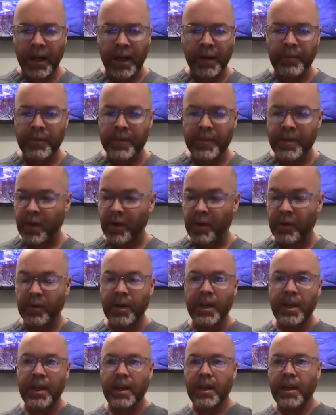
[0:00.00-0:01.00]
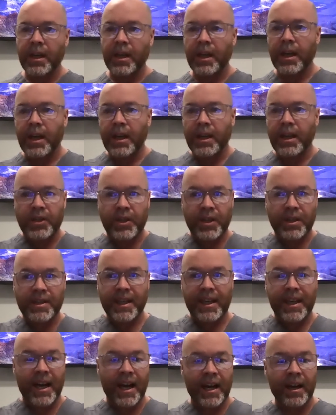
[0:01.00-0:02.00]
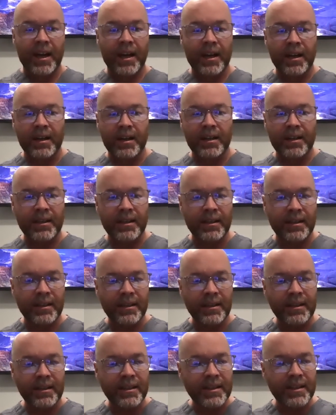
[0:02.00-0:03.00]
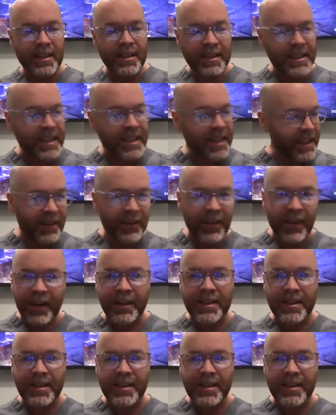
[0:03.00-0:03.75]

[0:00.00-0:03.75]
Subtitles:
So just to kind of to dig into there,